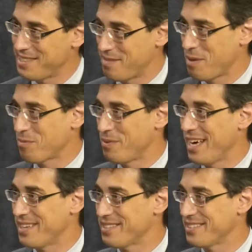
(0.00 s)
to be
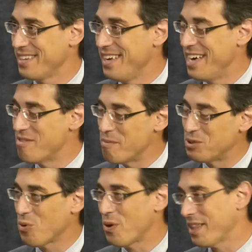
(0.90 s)
replaced. If a
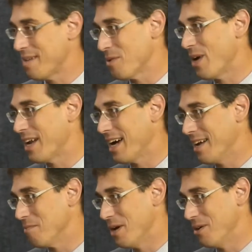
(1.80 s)
majority of them are running
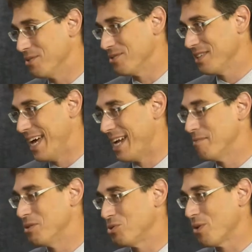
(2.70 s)
unopposed, and a
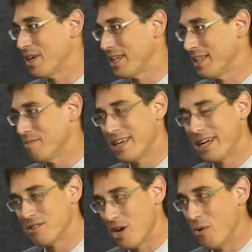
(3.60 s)
majority of them
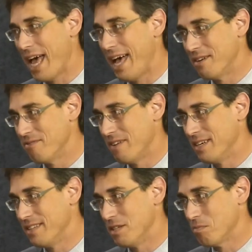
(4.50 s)
think it's okay to
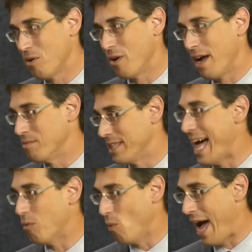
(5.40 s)
fund these programs in
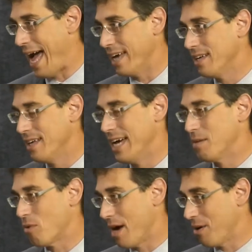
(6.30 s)
that way, and
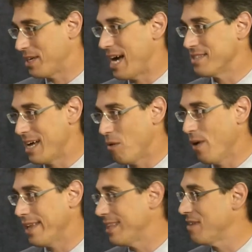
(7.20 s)
to prioritize in that
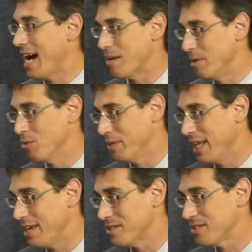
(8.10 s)
way, they've got to be
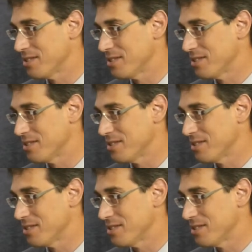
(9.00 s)
replaced.